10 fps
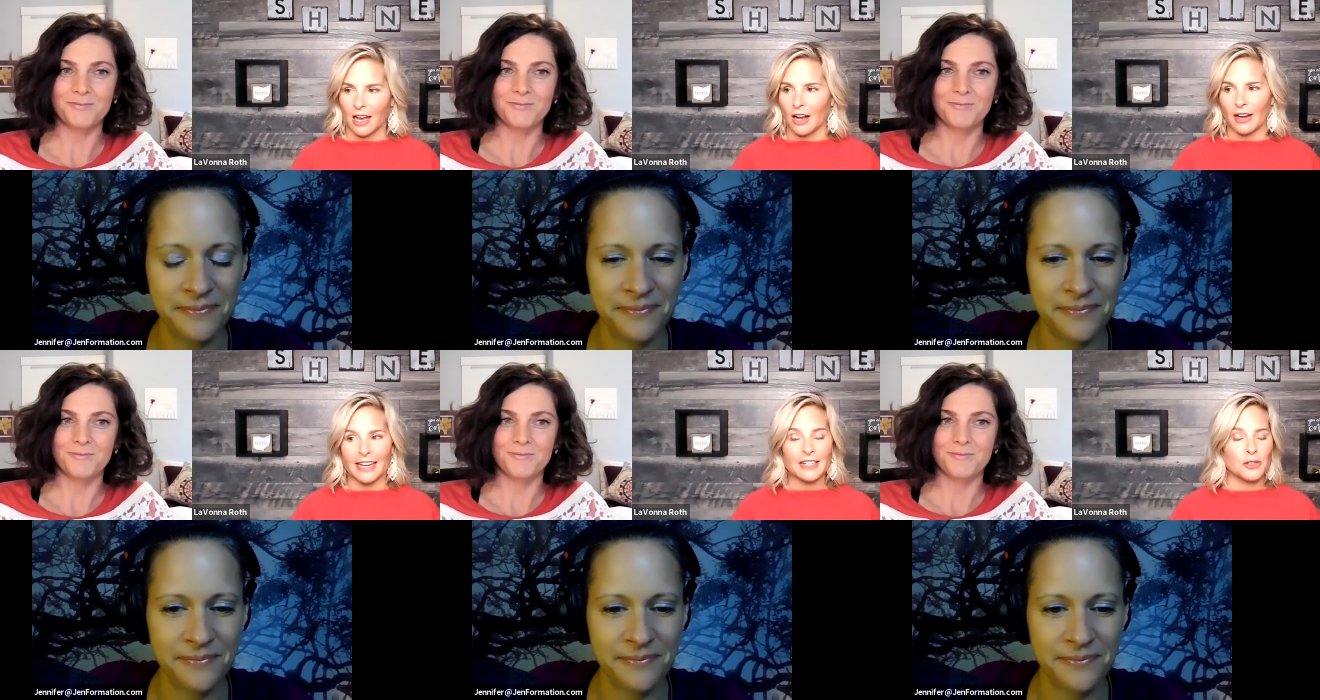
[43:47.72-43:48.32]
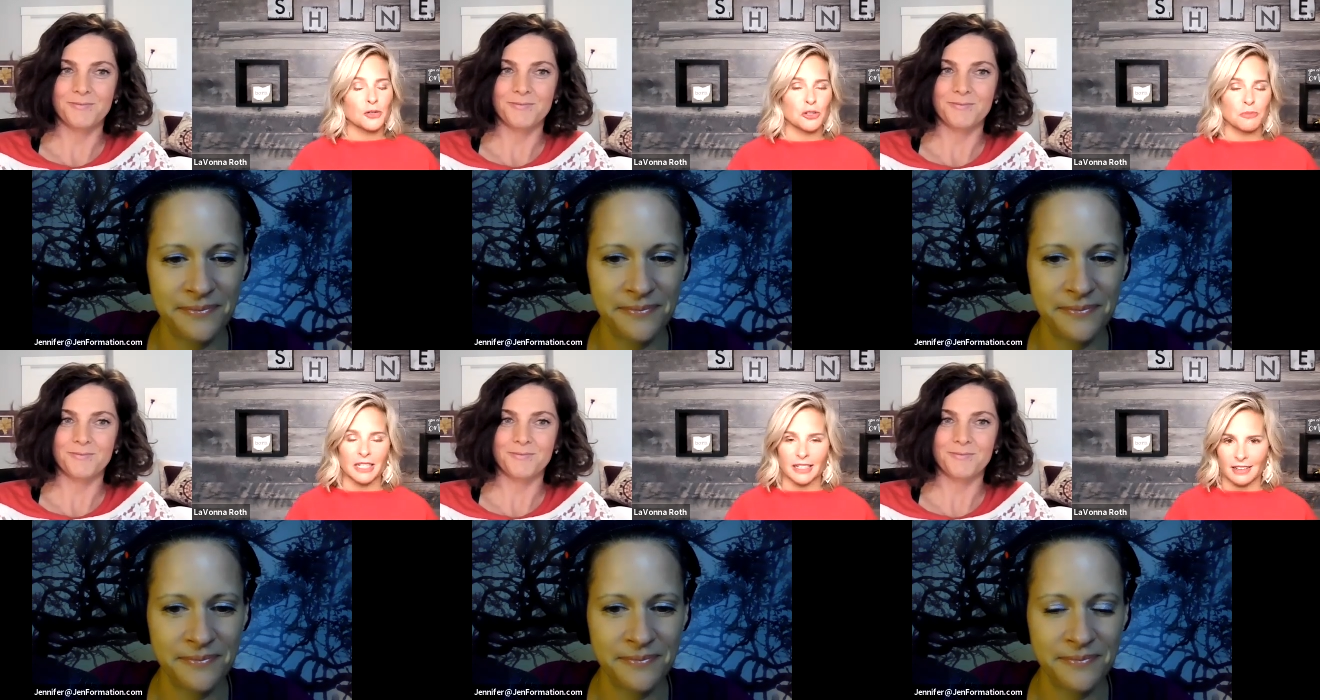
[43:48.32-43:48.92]
Speaker 1: On any social
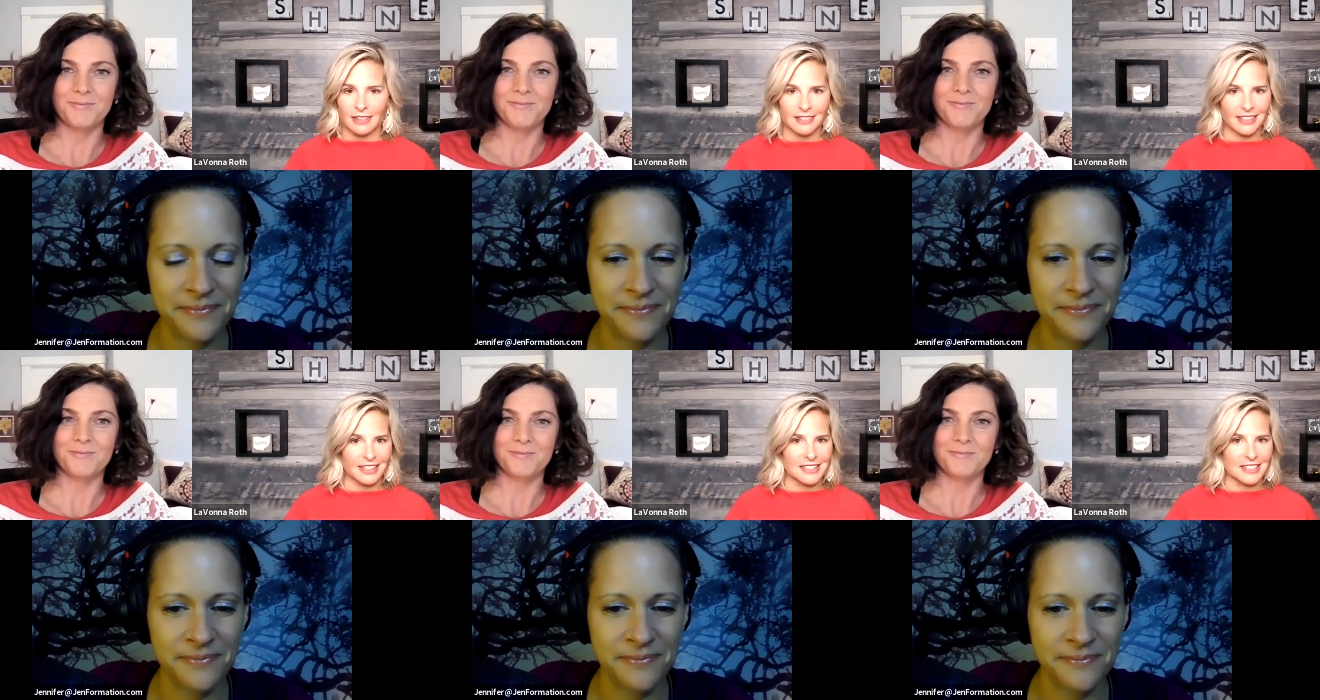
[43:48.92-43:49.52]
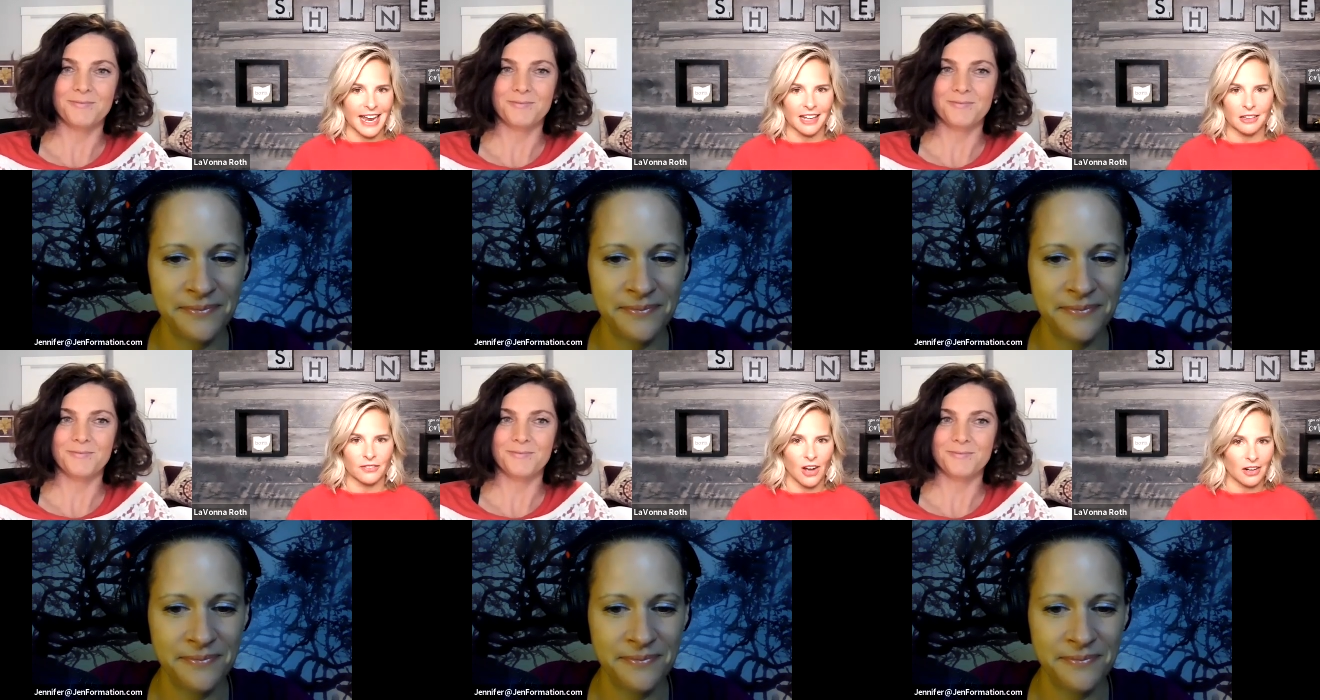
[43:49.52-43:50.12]
media, it's at
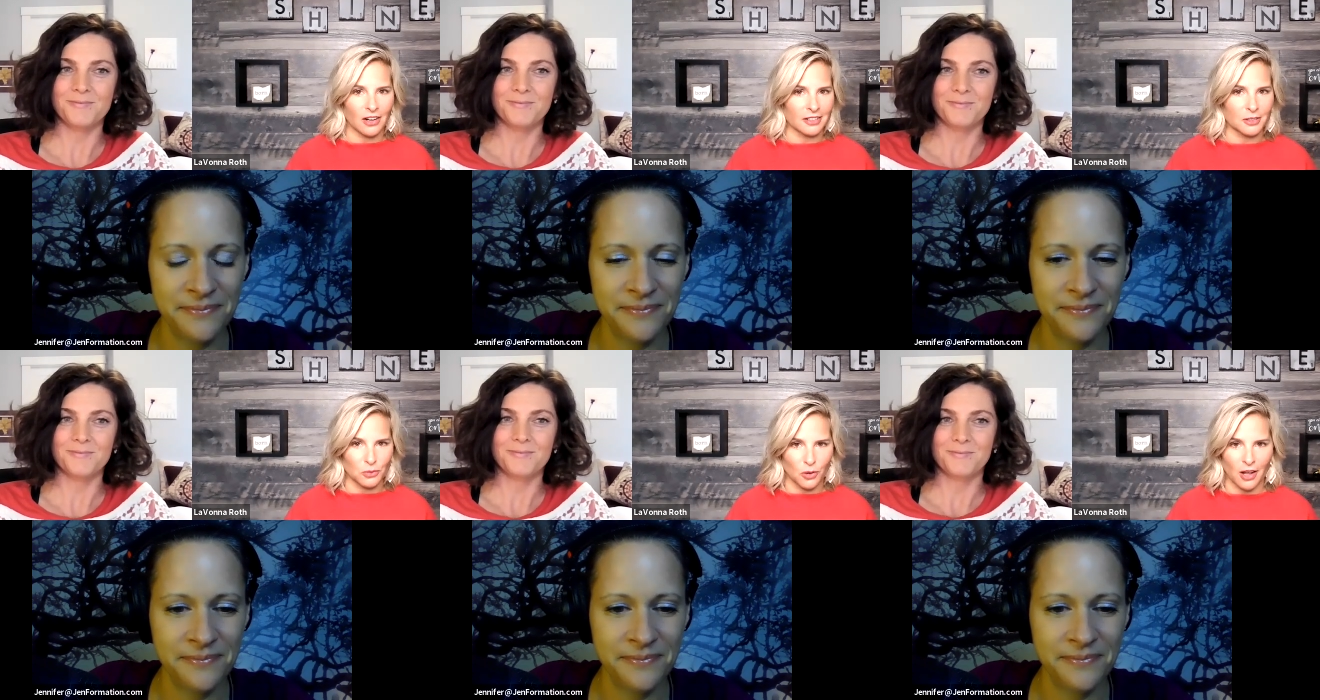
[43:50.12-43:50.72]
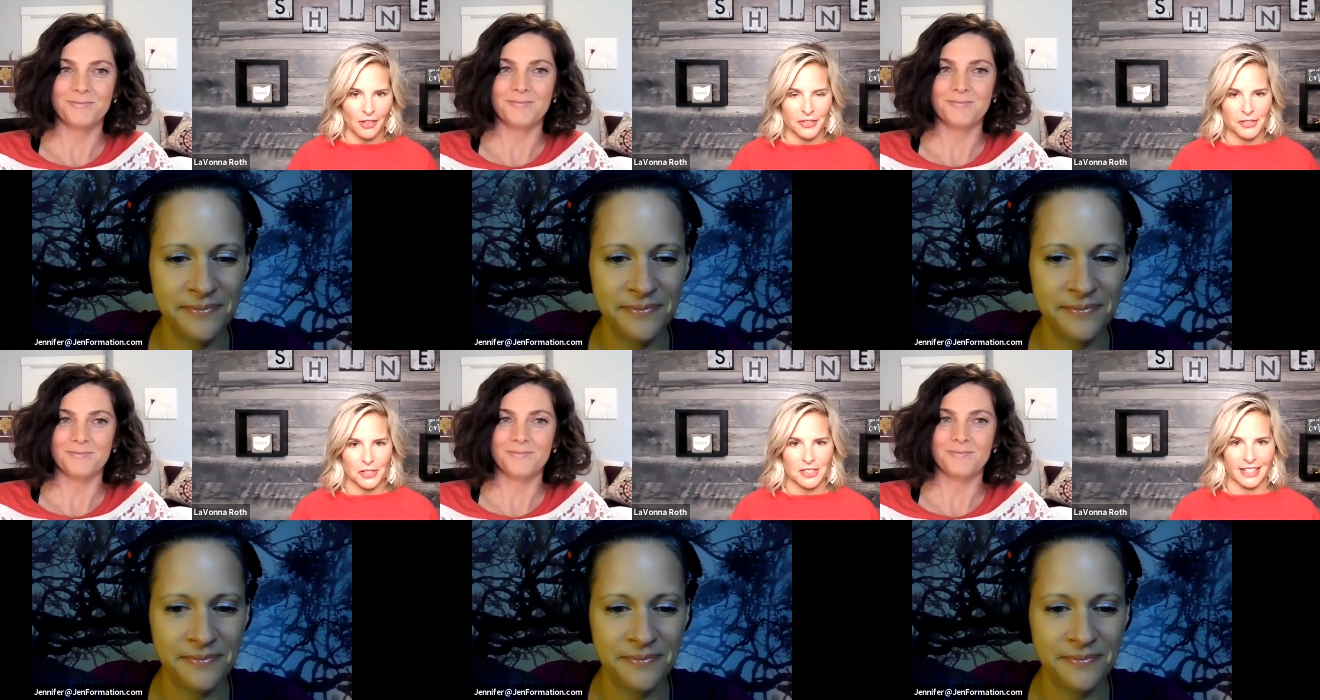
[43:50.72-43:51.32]
LaVonna Roth,
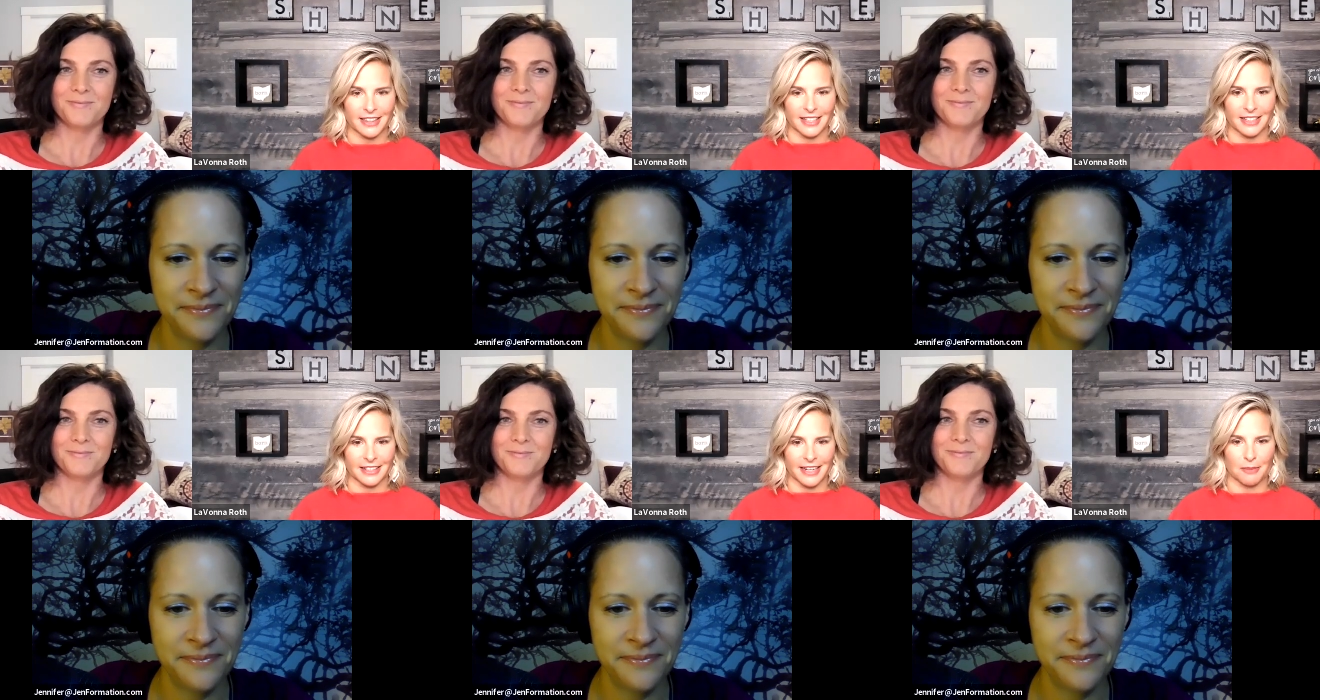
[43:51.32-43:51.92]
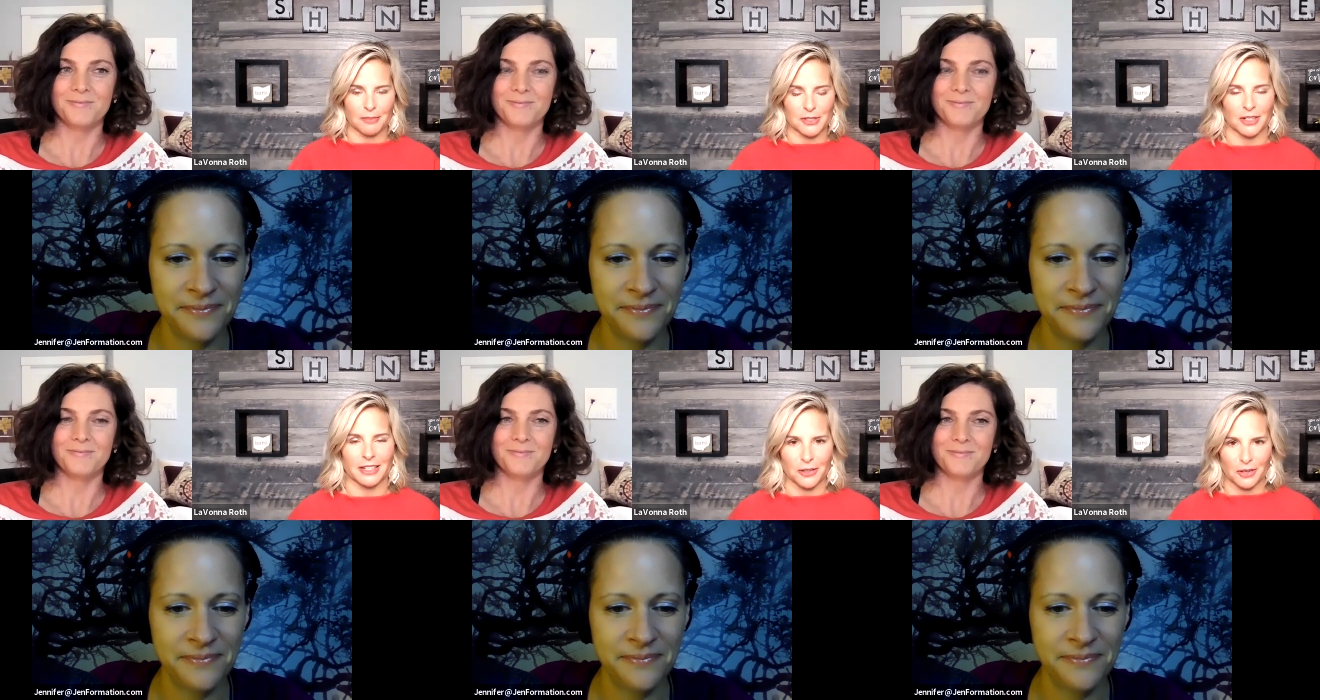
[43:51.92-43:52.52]
just like the name is
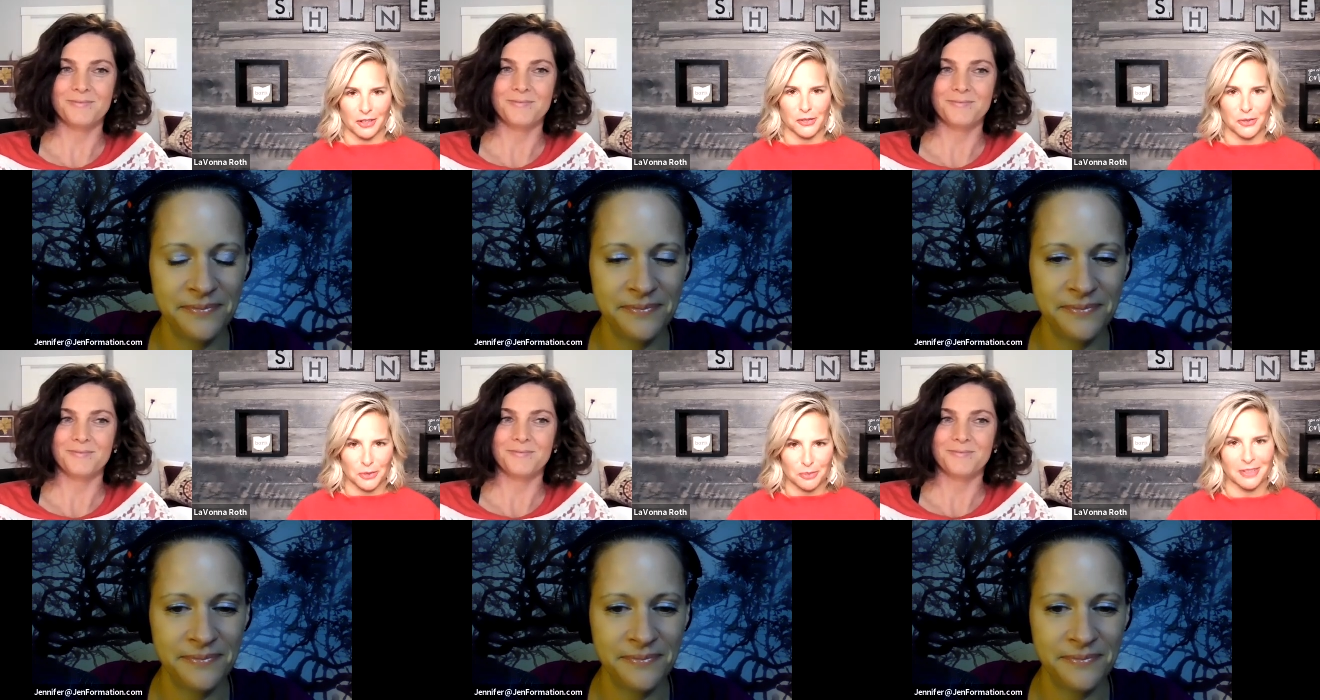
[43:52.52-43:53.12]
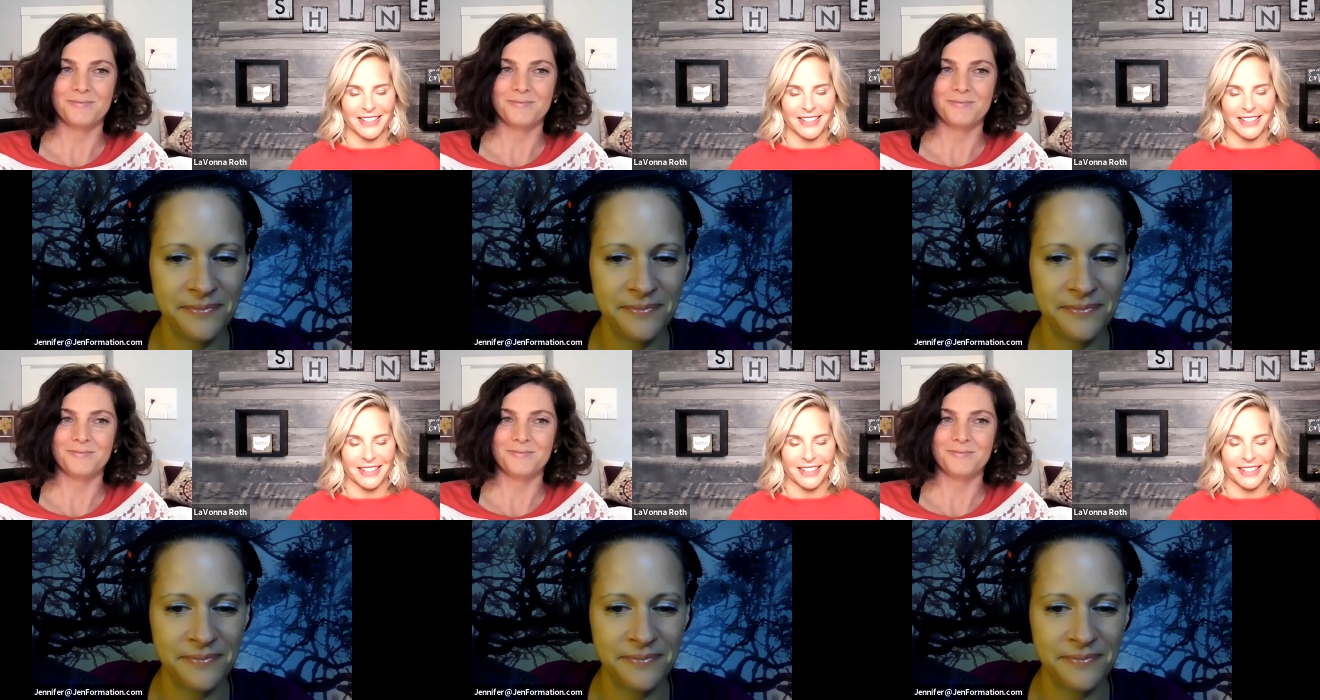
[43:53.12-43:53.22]
here on Zoom.